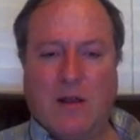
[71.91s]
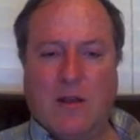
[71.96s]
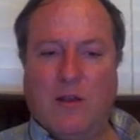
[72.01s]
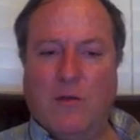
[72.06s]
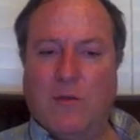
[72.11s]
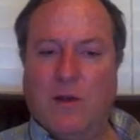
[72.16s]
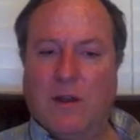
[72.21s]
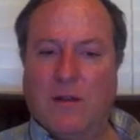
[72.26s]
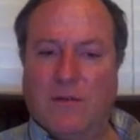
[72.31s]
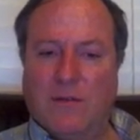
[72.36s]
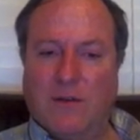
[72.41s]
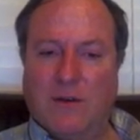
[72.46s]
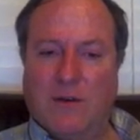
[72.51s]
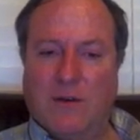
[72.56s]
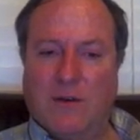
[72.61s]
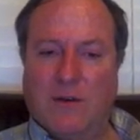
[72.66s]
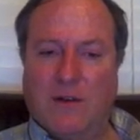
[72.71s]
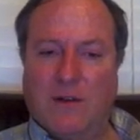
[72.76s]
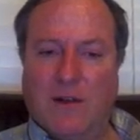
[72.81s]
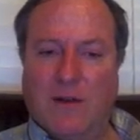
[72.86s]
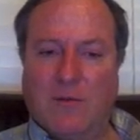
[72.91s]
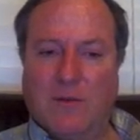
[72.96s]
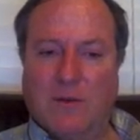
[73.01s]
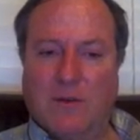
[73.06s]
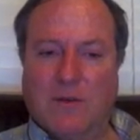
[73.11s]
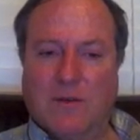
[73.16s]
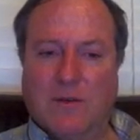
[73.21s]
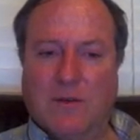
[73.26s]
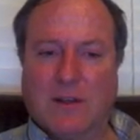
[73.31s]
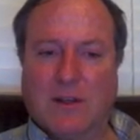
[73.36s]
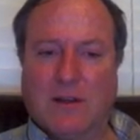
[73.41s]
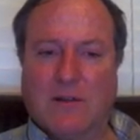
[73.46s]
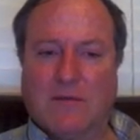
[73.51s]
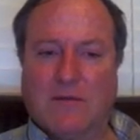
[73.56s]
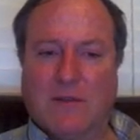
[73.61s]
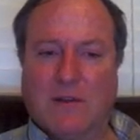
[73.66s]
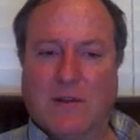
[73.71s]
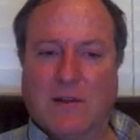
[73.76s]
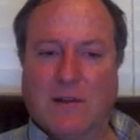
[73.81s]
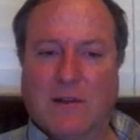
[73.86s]
You may have heard almost certainly
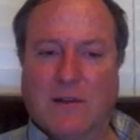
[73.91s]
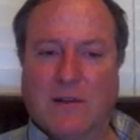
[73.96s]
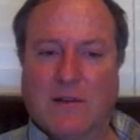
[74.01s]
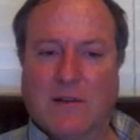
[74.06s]
of the,